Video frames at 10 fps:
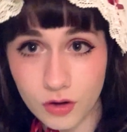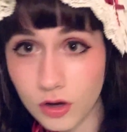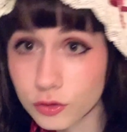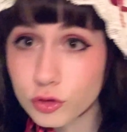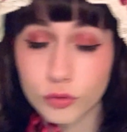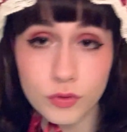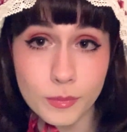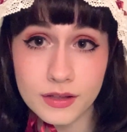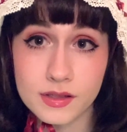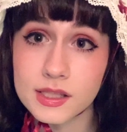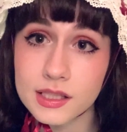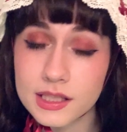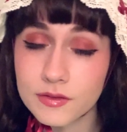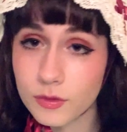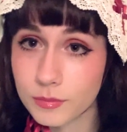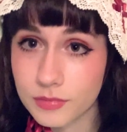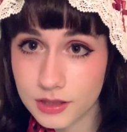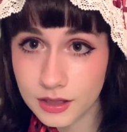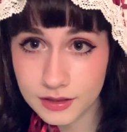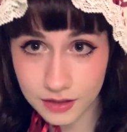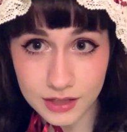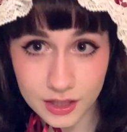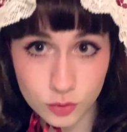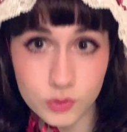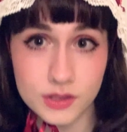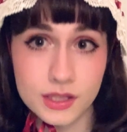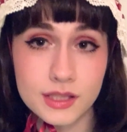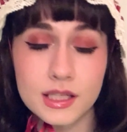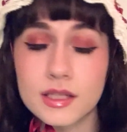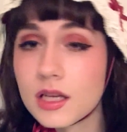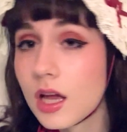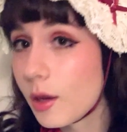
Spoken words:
also from not the actual 60s,